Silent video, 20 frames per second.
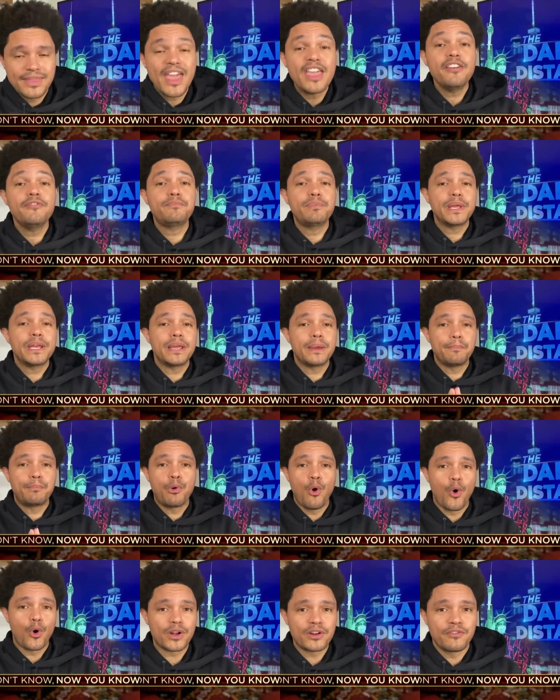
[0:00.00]
they've been
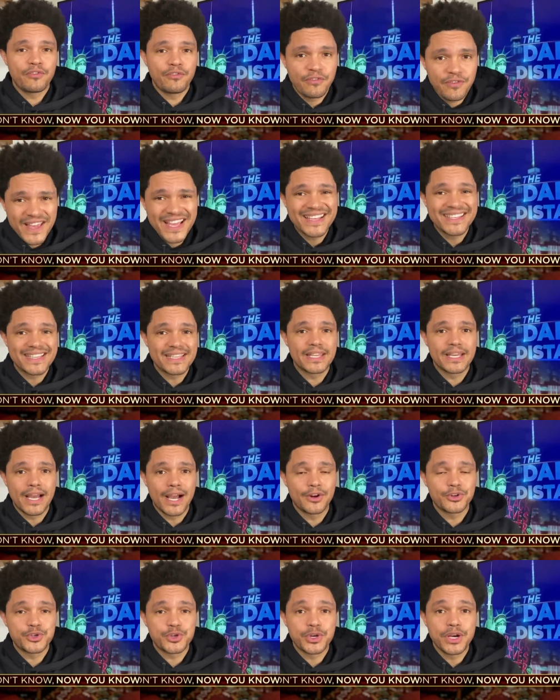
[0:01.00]
important figures in the
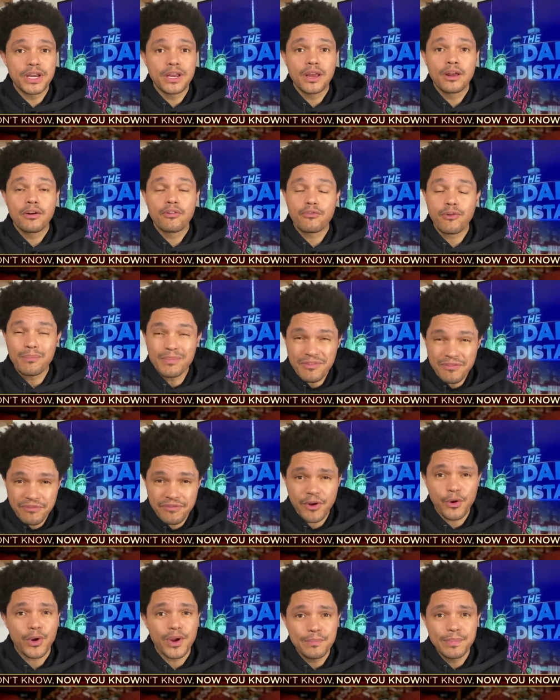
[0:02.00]
country from the
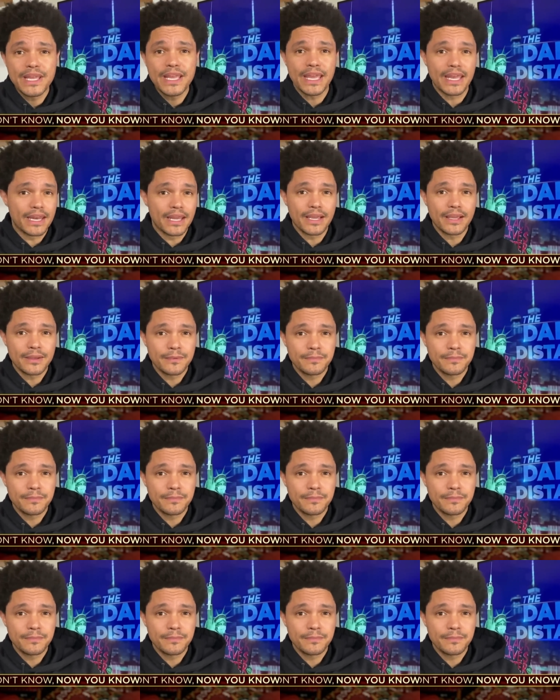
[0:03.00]
very beginning.